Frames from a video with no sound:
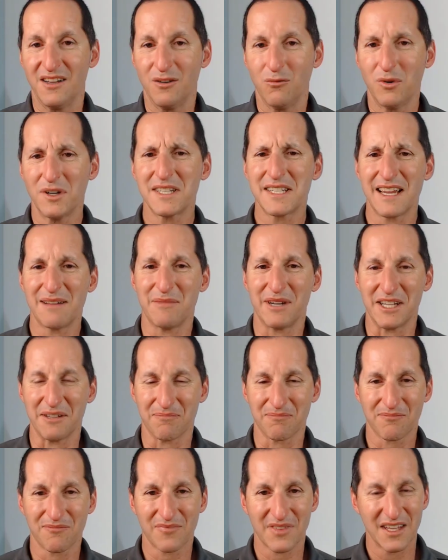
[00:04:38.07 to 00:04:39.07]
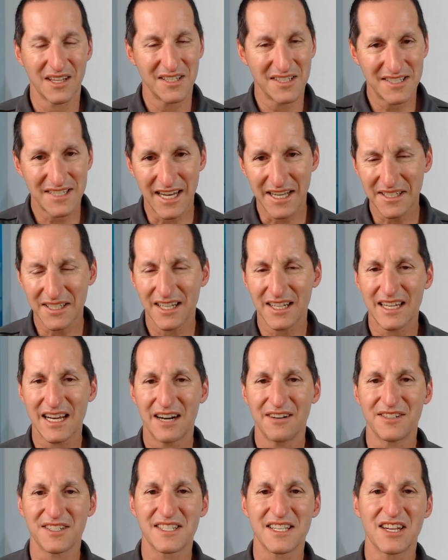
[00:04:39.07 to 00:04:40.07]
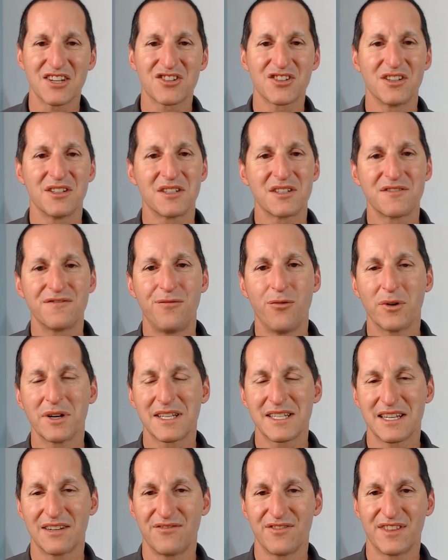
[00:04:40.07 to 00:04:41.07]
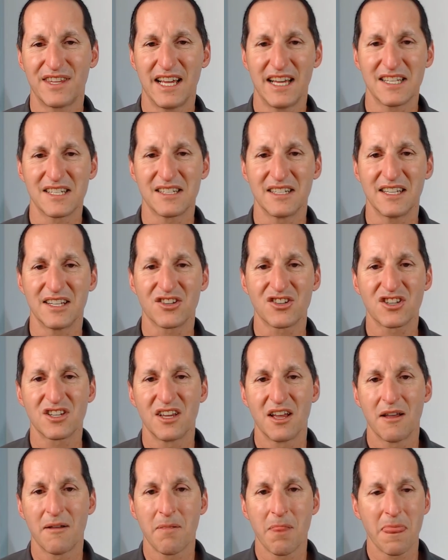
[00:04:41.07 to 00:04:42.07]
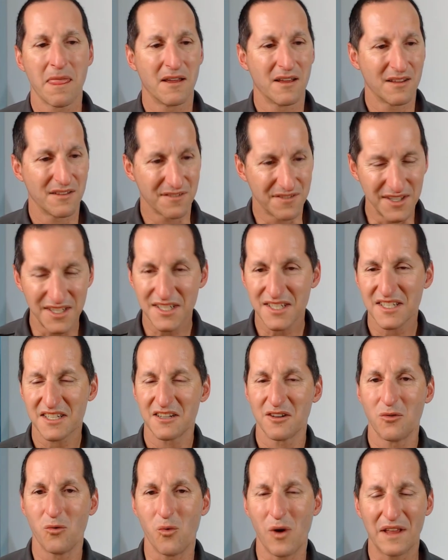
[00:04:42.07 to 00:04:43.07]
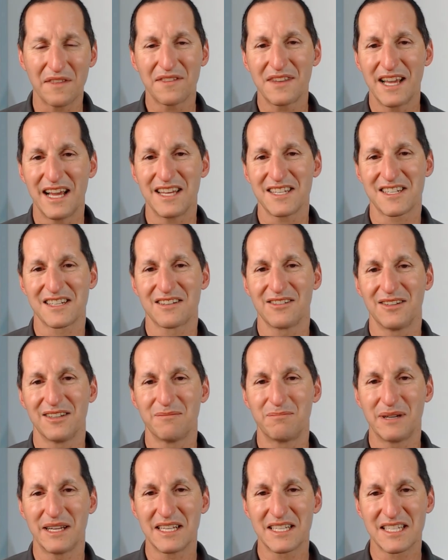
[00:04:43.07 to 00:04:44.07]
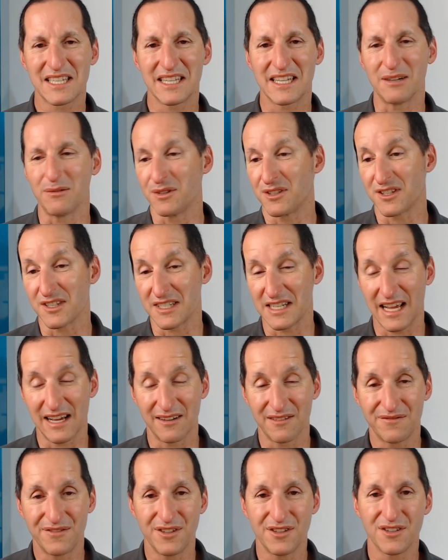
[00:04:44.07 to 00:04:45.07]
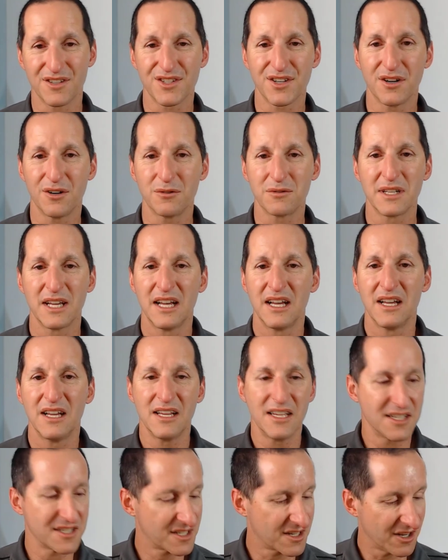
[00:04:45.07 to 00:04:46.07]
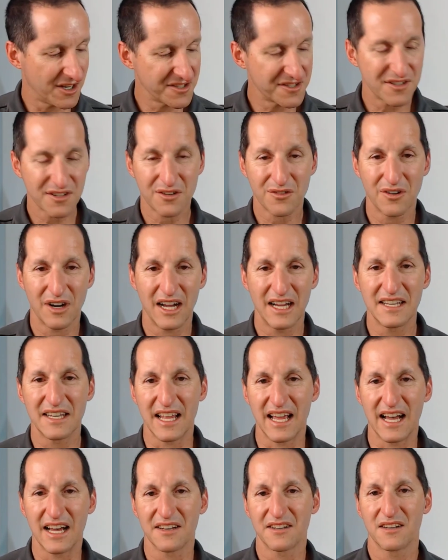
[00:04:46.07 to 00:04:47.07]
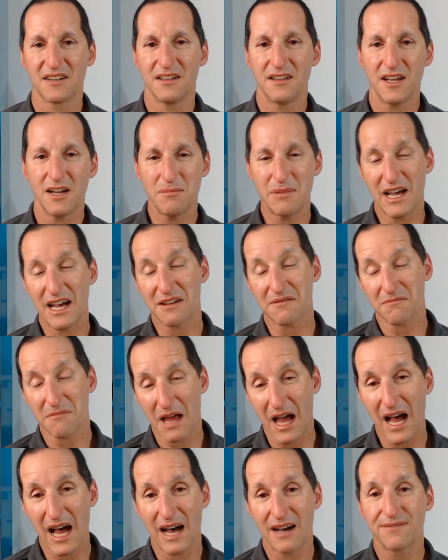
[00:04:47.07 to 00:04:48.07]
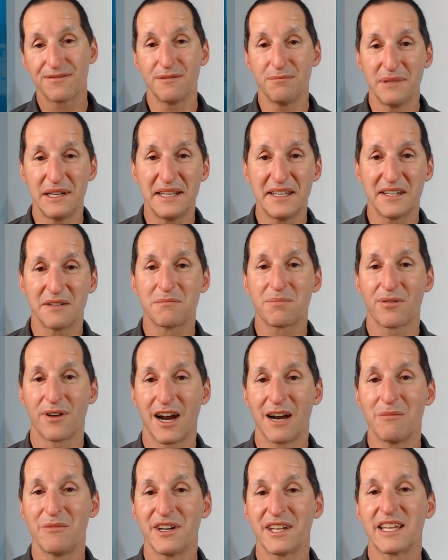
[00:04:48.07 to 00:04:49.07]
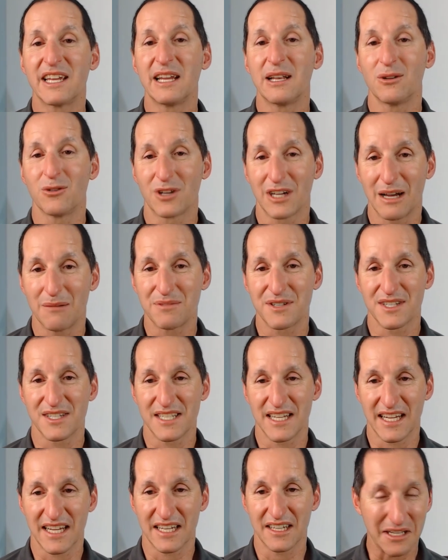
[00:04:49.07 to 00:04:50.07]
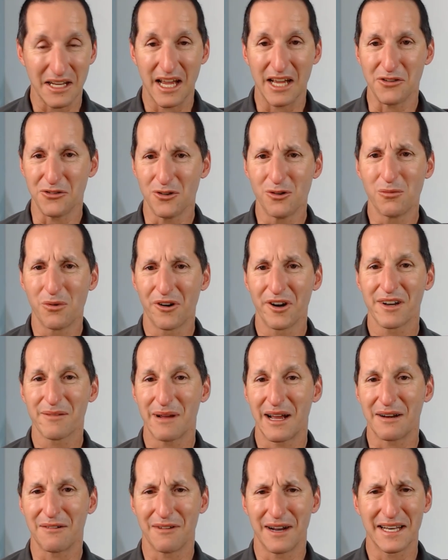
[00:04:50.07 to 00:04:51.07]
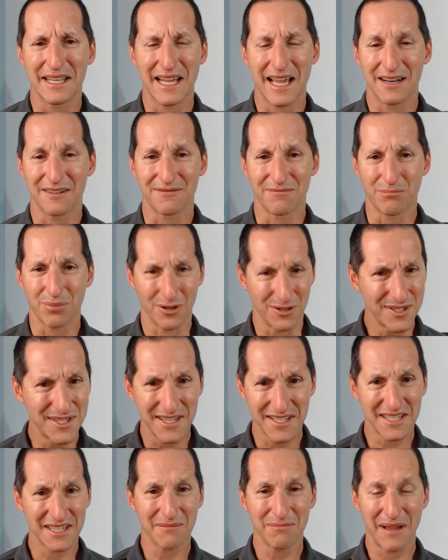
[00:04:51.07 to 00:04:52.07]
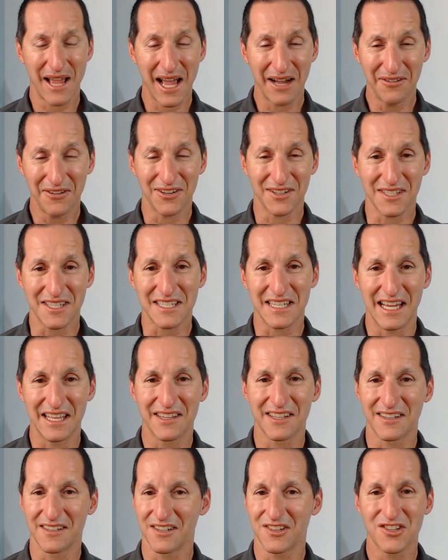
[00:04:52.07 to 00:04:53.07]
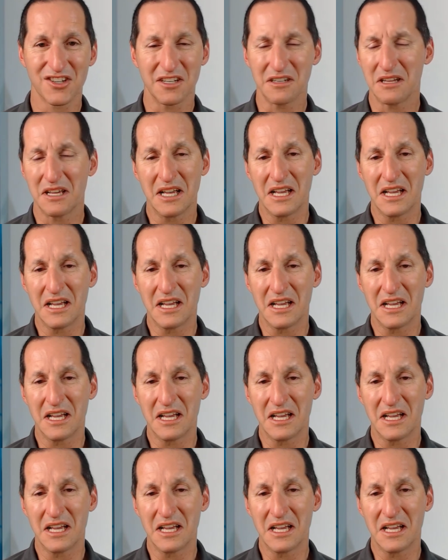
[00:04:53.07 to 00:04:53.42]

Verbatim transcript: What does that mean? 10 concurrent sessions, 47,000 each. This $1,000 PC, which is now a few years old, is going to grind out about half a million primary key lookups a second. And you're worried about running out of processing power on standard edition?